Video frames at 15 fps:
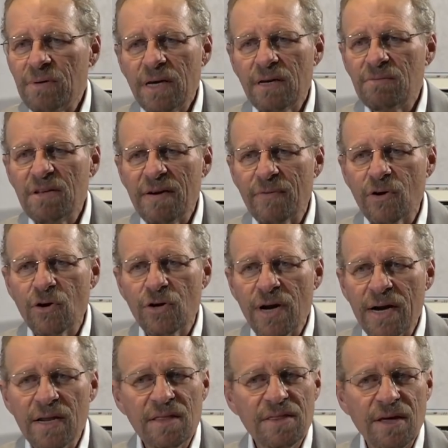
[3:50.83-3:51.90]
He had never heard
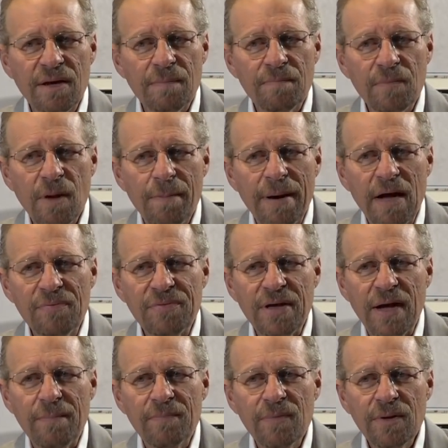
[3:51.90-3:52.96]
anything about
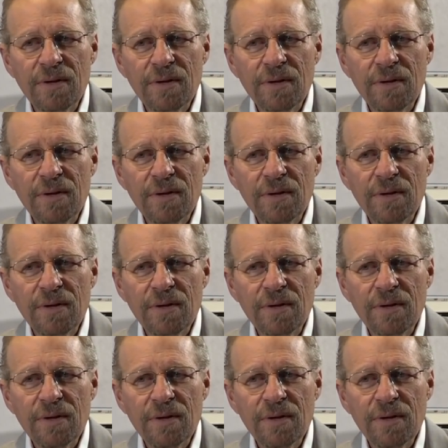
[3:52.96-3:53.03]
that.